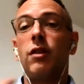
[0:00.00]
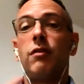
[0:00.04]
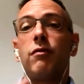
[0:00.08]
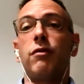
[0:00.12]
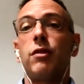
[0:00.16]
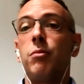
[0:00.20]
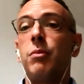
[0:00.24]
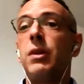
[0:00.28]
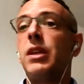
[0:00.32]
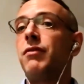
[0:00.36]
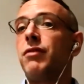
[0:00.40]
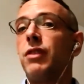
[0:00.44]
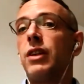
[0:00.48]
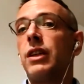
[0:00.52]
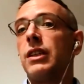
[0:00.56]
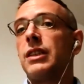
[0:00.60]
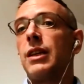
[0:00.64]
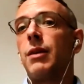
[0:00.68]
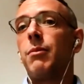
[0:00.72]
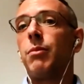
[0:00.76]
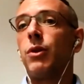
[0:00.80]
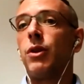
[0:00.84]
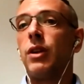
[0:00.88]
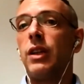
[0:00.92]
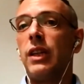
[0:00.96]
For me, for
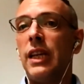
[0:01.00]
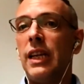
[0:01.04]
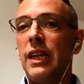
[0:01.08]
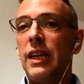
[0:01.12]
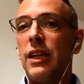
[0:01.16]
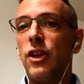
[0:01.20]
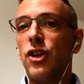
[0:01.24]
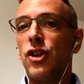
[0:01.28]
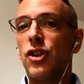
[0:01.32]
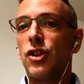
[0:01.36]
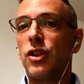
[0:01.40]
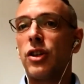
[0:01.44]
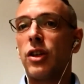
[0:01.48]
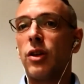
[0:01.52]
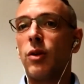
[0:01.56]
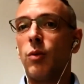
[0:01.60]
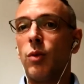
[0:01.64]
example, the English